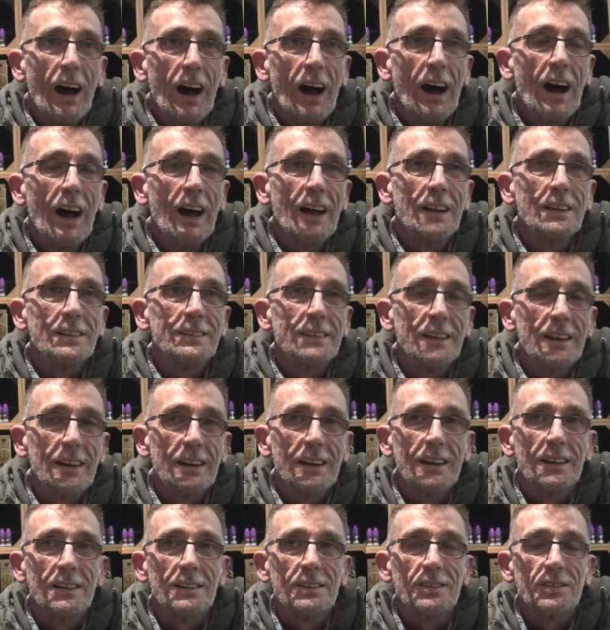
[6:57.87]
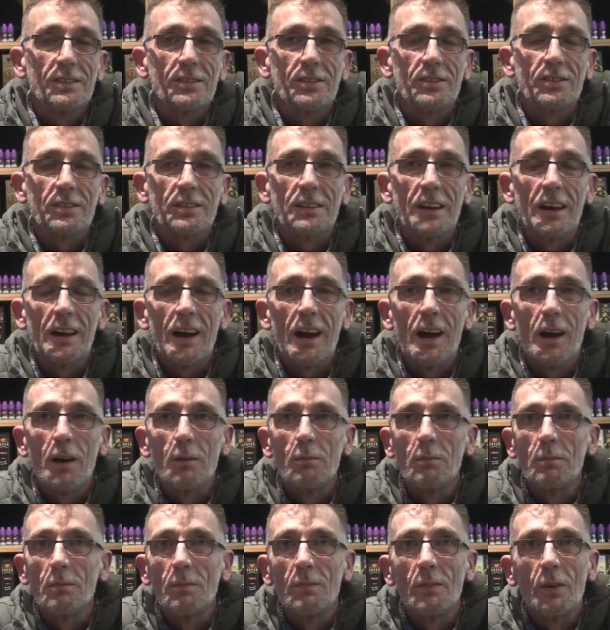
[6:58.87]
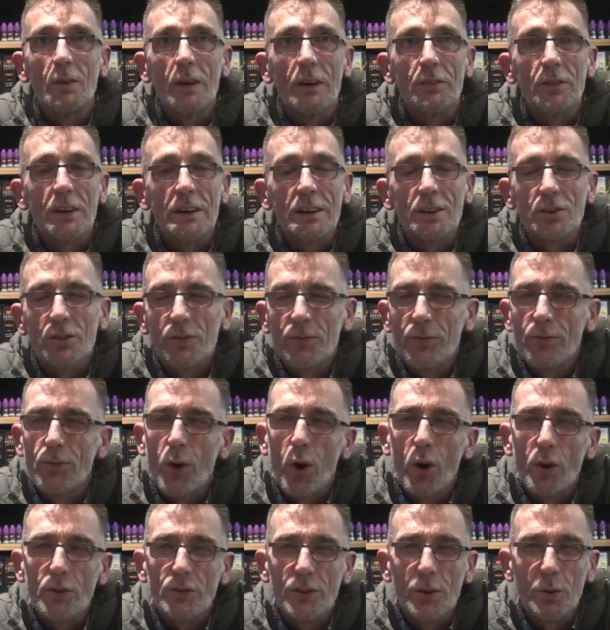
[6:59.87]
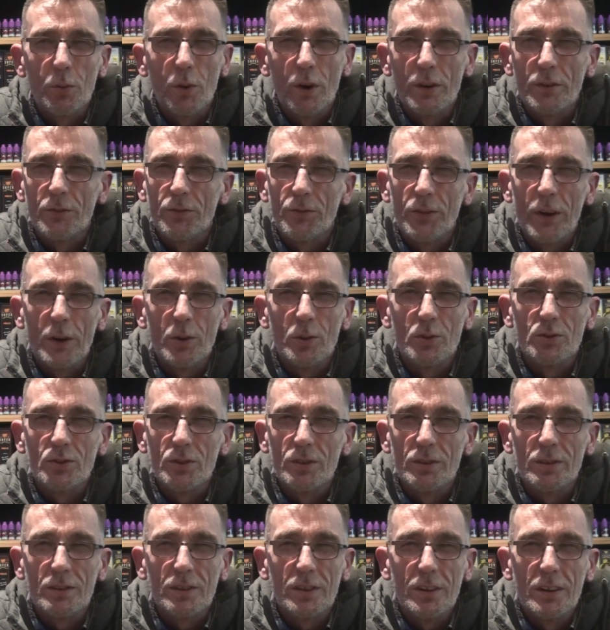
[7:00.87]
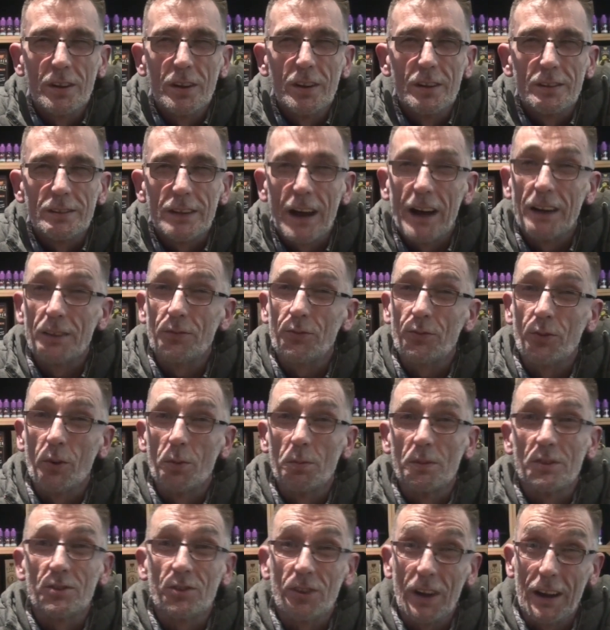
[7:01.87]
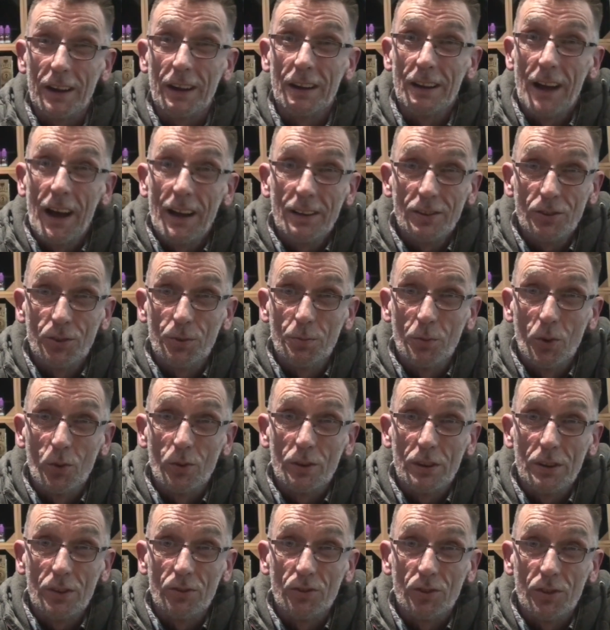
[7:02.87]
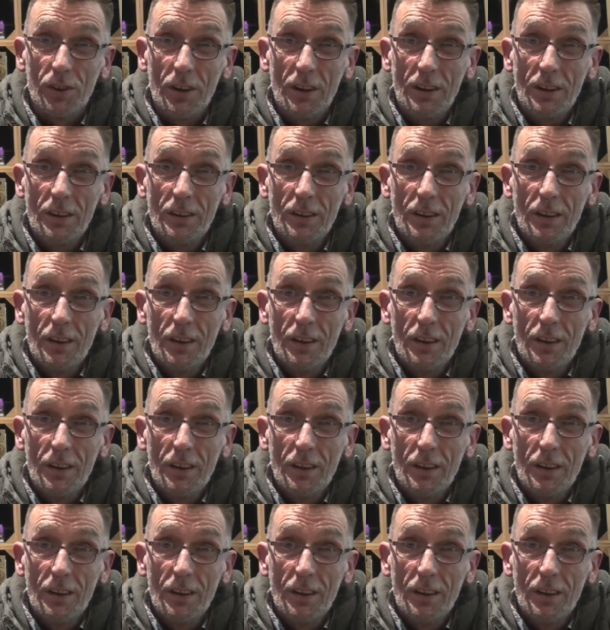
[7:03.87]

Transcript: and there is, I think it's 41,000 die from second-hand smoke each year,